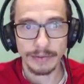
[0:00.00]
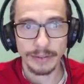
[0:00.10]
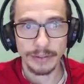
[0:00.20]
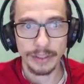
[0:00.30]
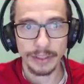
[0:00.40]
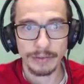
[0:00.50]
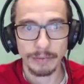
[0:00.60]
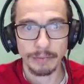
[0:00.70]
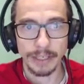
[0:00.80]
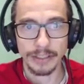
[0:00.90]
you could have
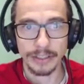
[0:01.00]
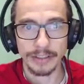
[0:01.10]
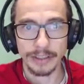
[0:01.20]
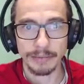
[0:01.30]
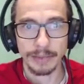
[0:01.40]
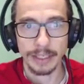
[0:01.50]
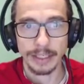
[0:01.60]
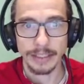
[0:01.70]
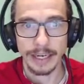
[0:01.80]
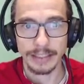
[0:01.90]
measured some
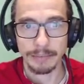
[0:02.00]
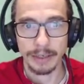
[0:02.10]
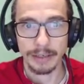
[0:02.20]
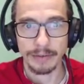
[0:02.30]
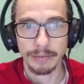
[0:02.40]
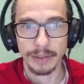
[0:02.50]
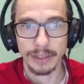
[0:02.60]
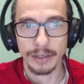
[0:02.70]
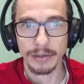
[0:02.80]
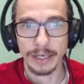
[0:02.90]
dots above and below,